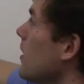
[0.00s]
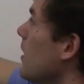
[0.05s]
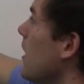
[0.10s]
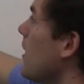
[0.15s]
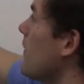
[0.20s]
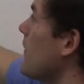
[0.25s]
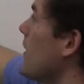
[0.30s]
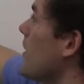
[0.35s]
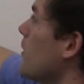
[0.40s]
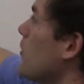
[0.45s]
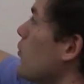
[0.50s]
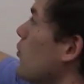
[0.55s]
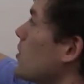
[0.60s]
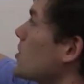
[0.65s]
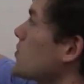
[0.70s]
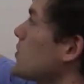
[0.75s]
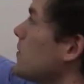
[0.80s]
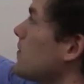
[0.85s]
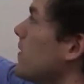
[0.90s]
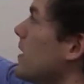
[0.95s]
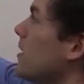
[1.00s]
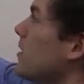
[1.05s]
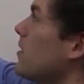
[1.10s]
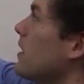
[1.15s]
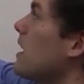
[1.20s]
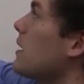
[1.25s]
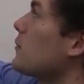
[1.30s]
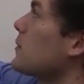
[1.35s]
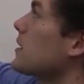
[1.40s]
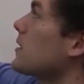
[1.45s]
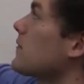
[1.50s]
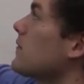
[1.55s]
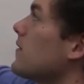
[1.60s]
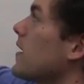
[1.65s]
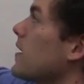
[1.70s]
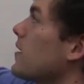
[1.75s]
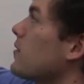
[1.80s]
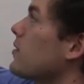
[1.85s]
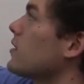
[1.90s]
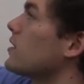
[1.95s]
And then once we find that, we can
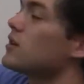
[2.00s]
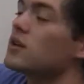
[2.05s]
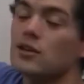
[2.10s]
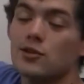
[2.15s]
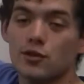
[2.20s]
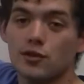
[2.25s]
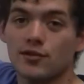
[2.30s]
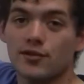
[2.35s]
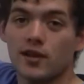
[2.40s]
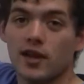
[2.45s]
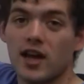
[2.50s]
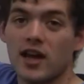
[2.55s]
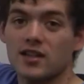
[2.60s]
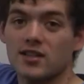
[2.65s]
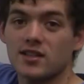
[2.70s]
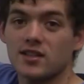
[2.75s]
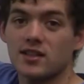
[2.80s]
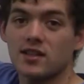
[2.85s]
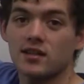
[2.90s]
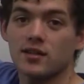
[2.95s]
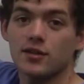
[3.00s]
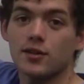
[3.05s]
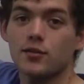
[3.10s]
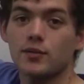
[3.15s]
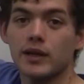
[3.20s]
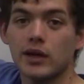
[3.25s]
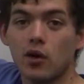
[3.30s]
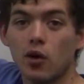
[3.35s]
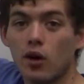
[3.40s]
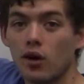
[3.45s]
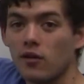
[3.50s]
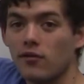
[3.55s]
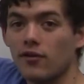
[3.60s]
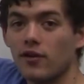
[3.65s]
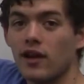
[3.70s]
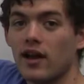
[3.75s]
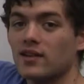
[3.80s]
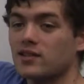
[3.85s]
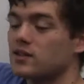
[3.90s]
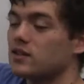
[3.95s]
find the initial velocity, the recoil
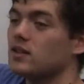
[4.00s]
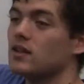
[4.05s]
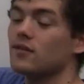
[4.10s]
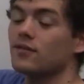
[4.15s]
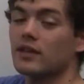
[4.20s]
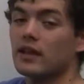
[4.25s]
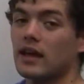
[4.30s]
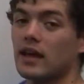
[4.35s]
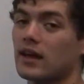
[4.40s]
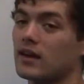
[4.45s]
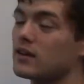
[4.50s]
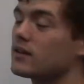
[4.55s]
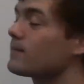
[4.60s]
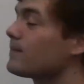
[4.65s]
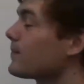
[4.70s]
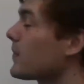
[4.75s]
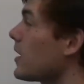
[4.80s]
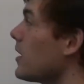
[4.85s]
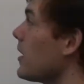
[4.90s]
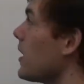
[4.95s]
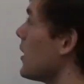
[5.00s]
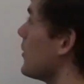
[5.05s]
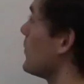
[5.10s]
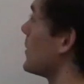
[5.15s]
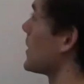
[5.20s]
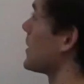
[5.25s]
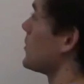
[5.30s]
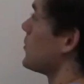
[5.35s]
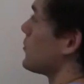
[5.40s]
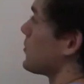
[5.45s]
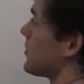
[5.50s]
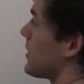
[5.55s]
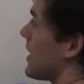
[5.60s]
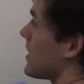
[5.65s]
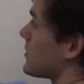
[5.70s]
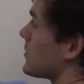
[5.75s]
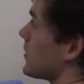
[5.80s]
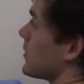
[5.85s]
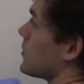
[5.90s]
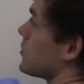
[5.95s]
velocity of the cannon, and we can use that to